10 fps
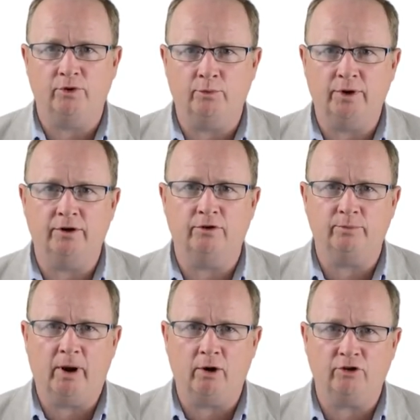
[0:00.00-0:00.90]
with Windows
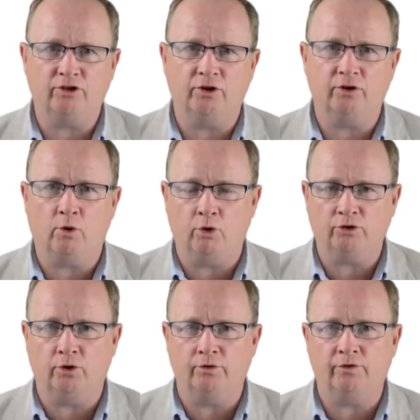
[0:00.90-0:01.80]
PowerShell
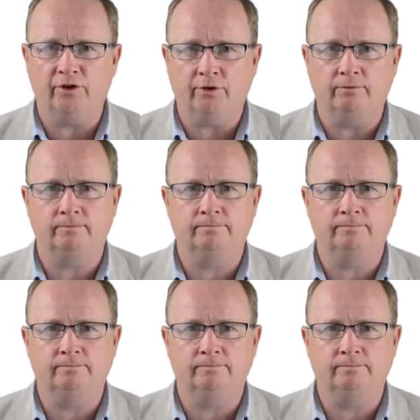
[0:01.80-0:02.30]
course overview.